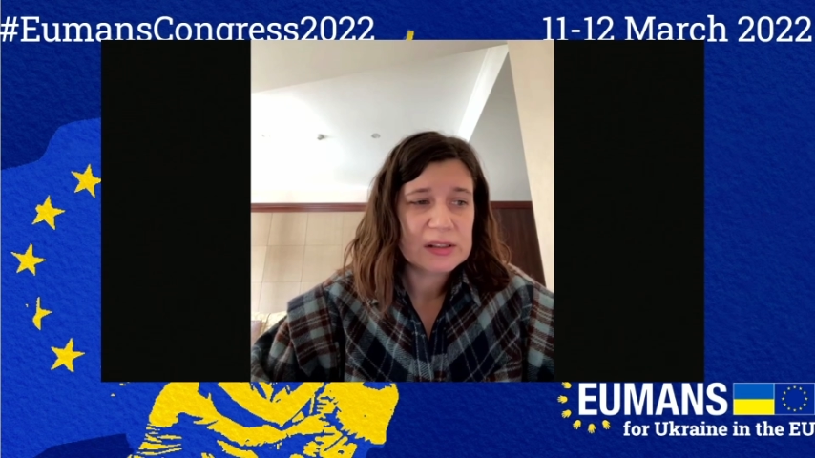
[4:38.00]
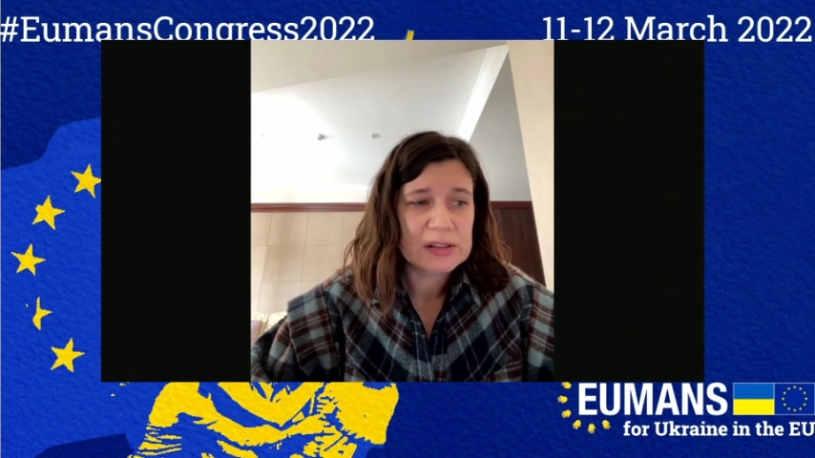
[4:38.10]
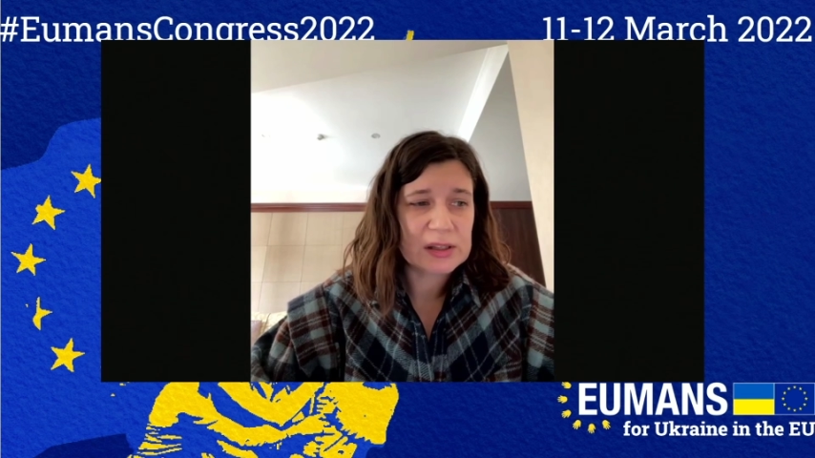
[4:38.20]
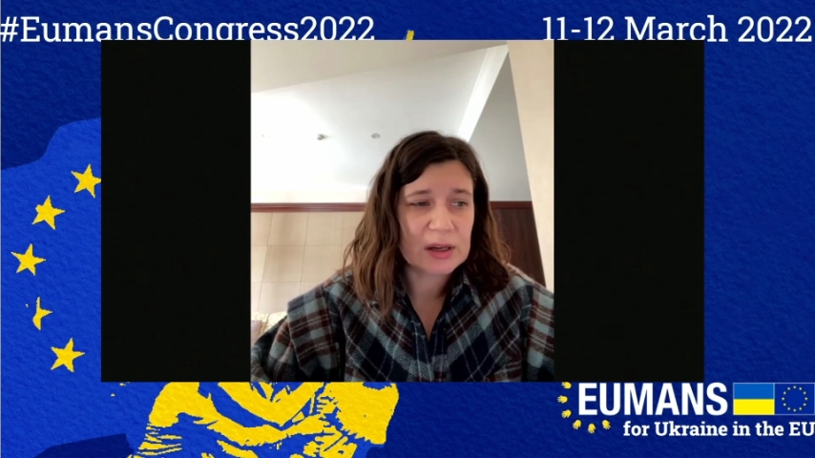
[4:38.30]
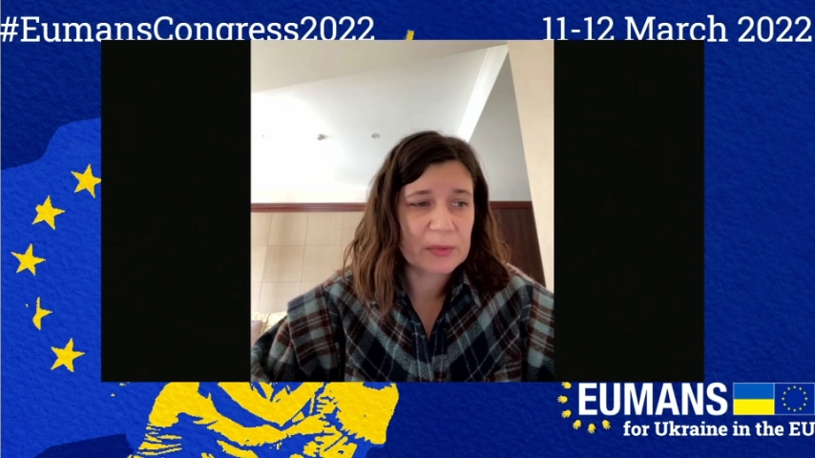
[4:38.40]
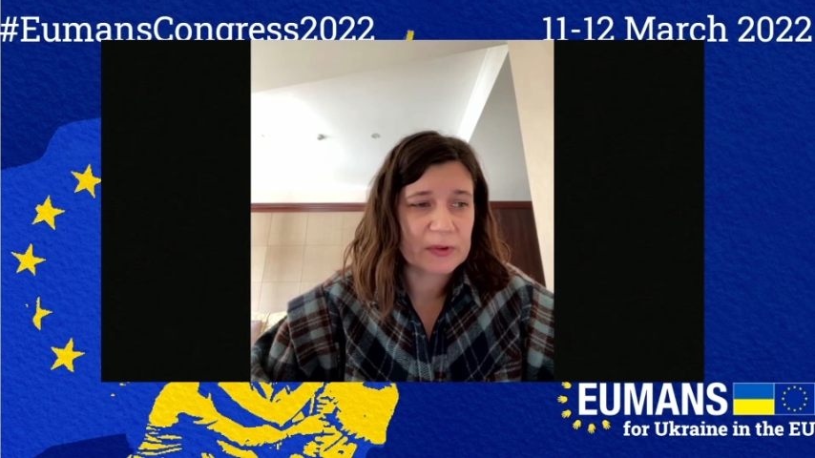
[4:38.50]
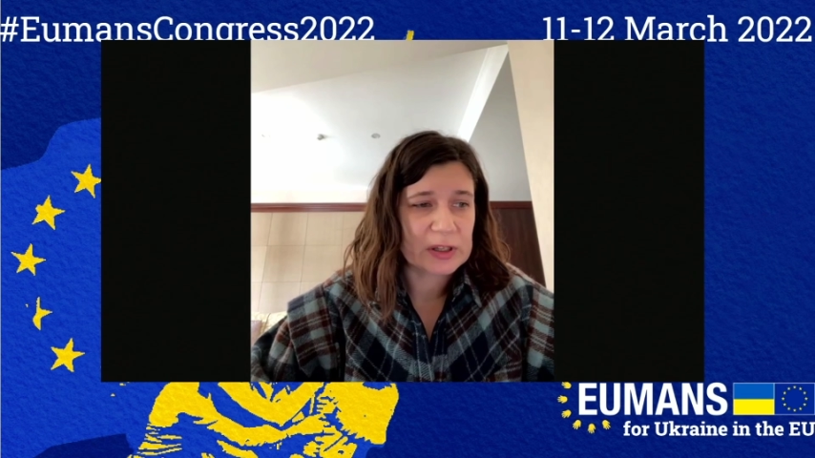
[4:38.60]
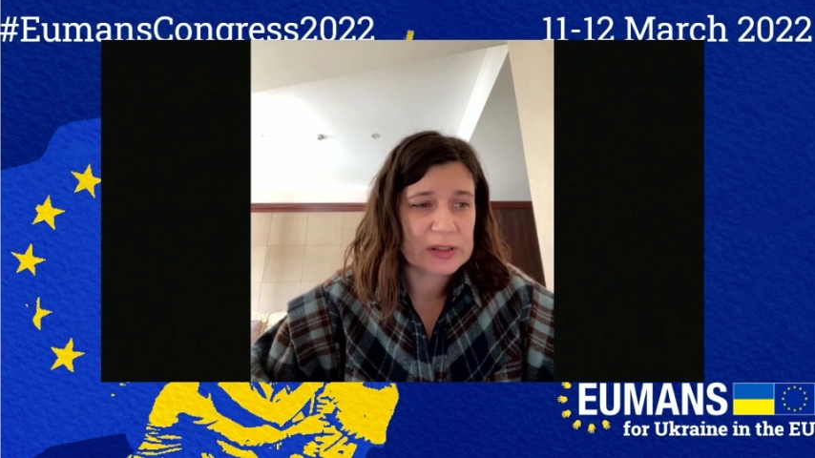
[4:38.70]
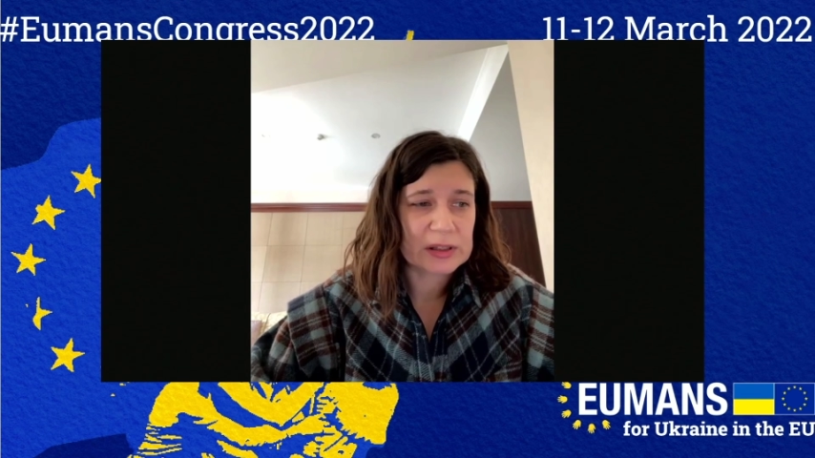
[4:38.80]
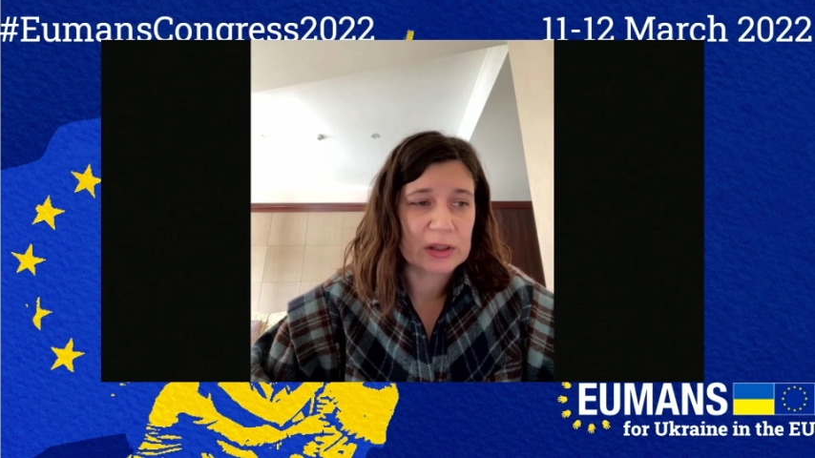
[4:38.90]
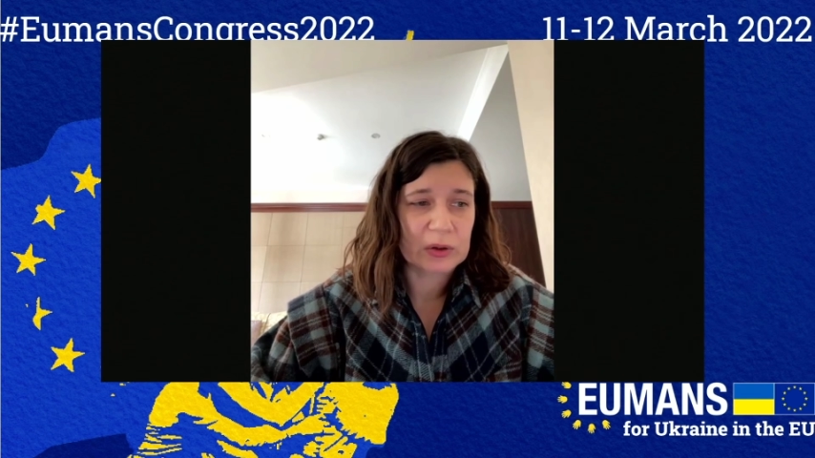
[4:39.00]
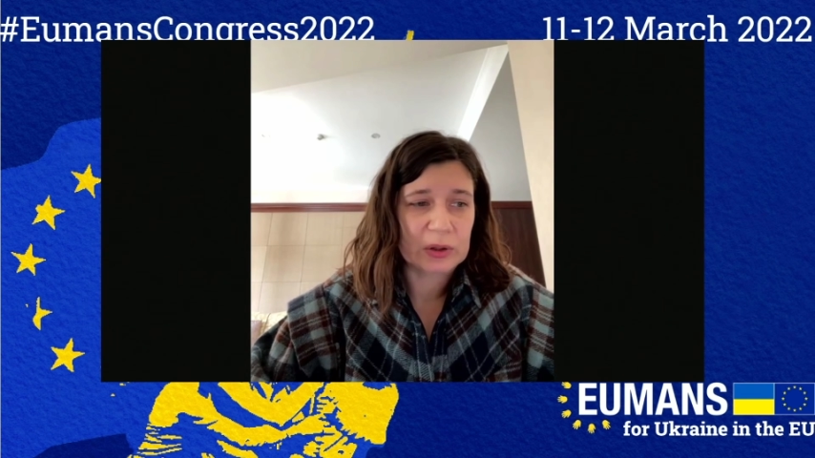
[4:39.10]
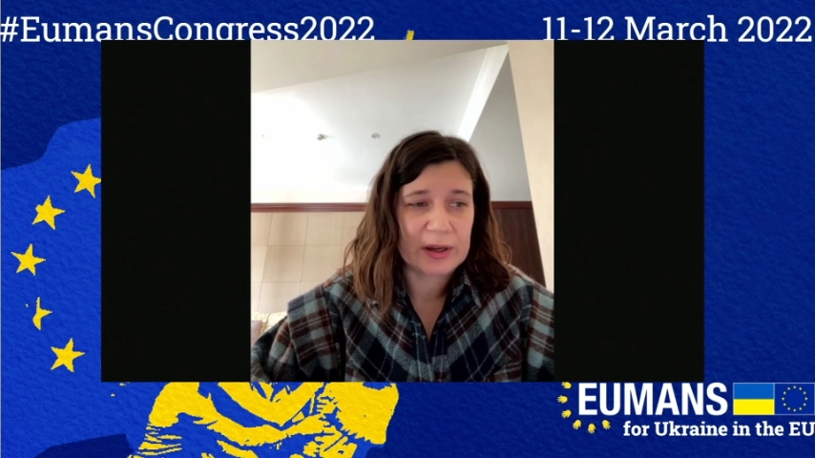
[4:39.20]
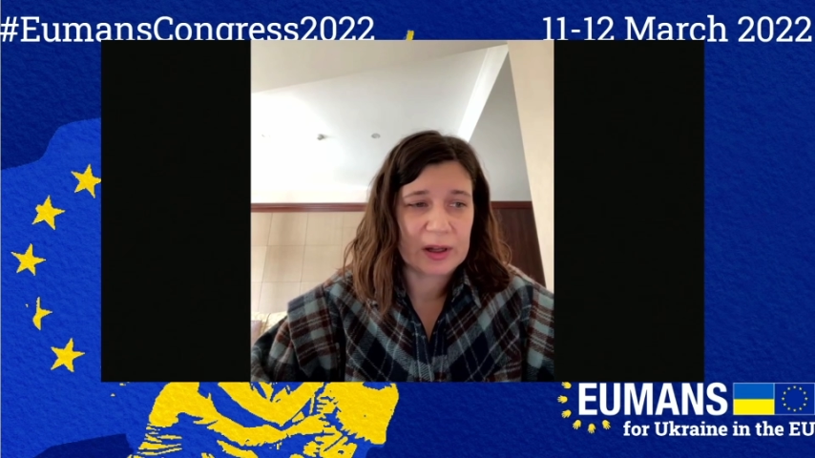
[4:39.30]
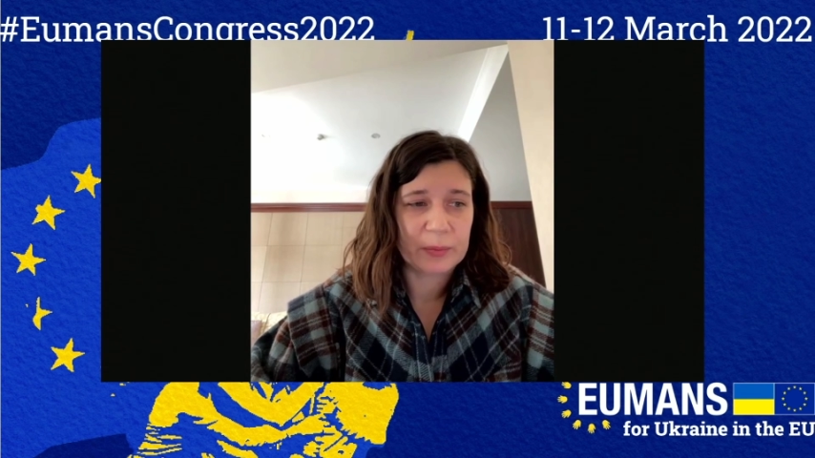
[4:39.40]
some of us
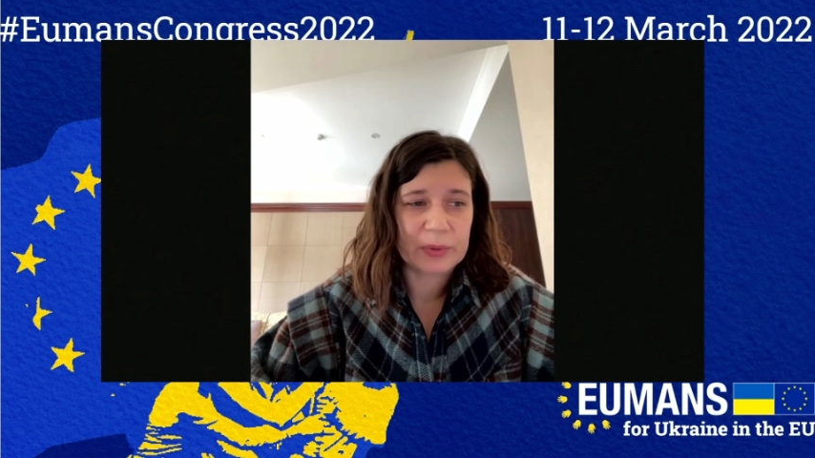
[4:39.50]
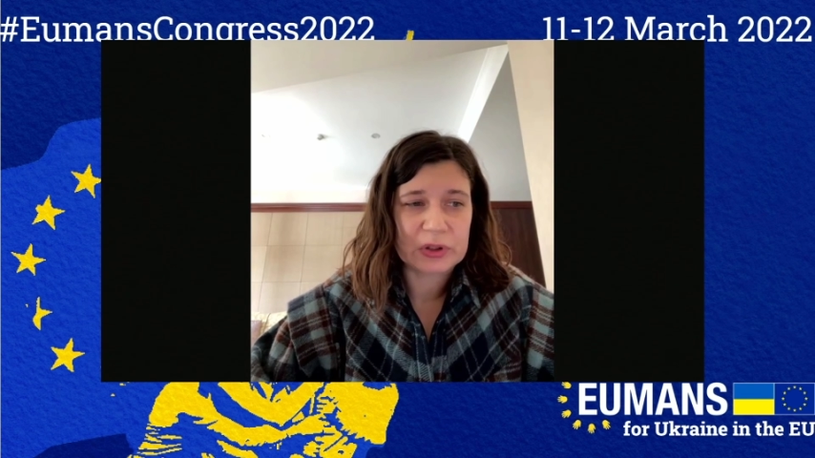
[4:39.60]
cannot help